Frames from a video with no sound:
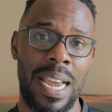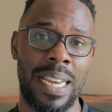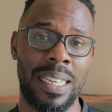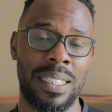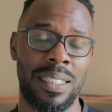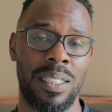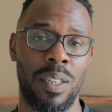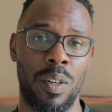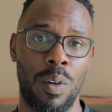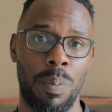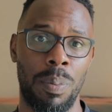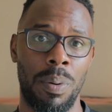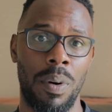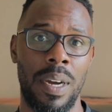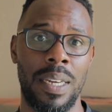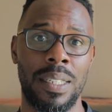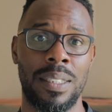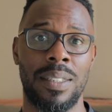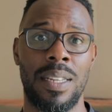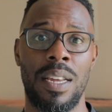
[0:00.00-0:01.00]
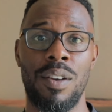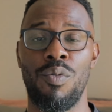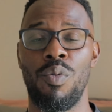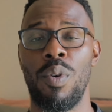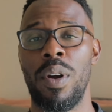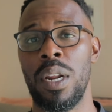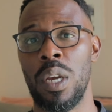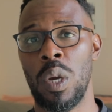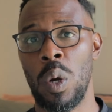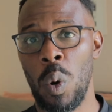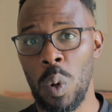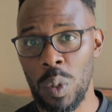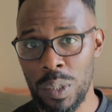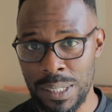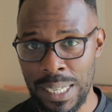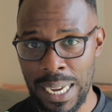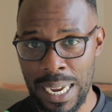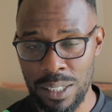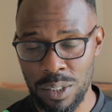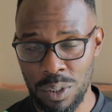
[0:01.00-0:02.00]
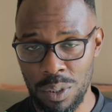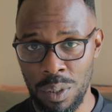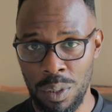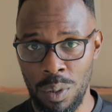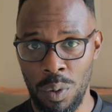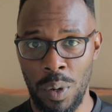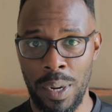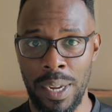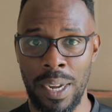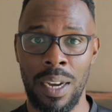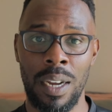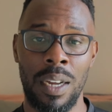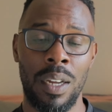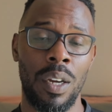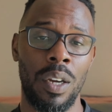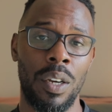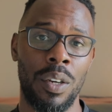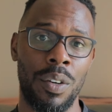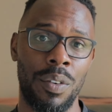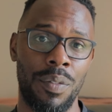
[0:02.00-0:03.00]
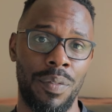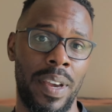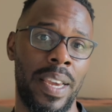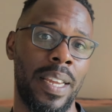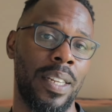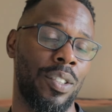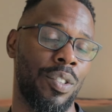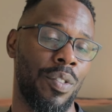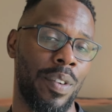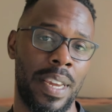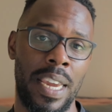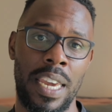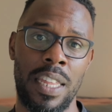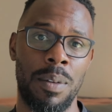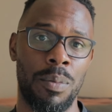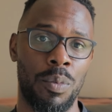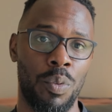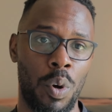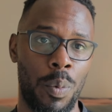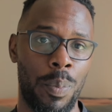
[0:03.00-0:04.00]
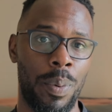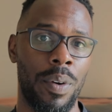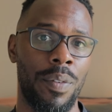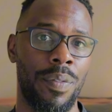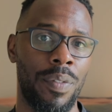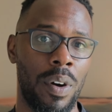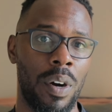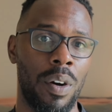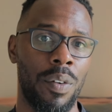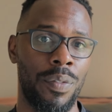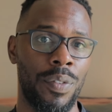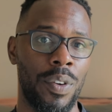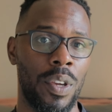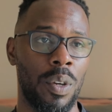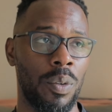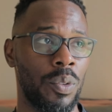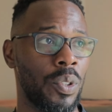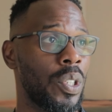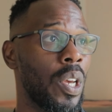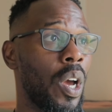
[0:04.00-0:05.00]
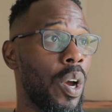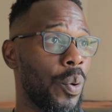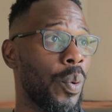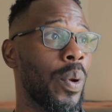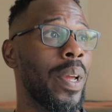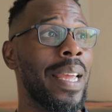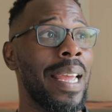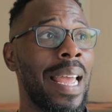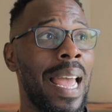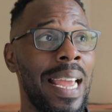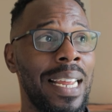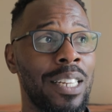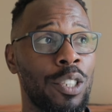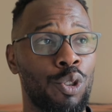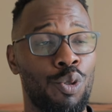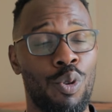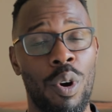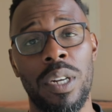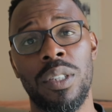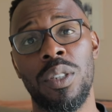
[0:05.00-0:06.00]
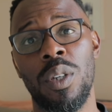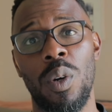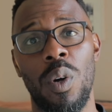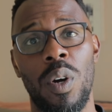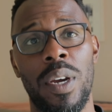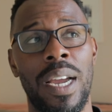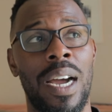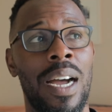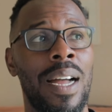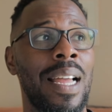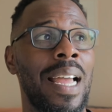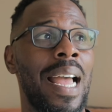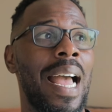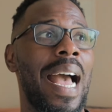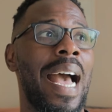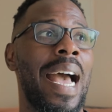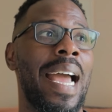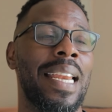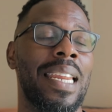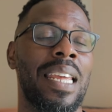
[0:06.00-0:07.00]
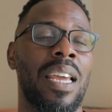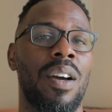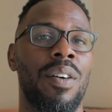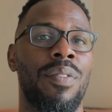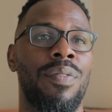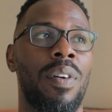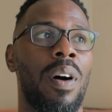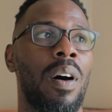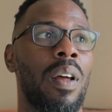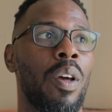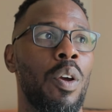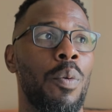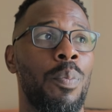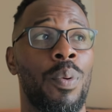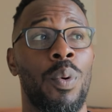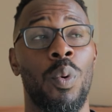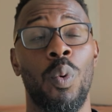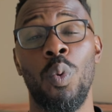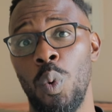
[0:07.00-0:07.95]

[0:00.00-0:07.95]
a sale price then trying to contact a lawyer, a conveyancer, and getting them to open a file for you. So instruct a lawyer and get a file open.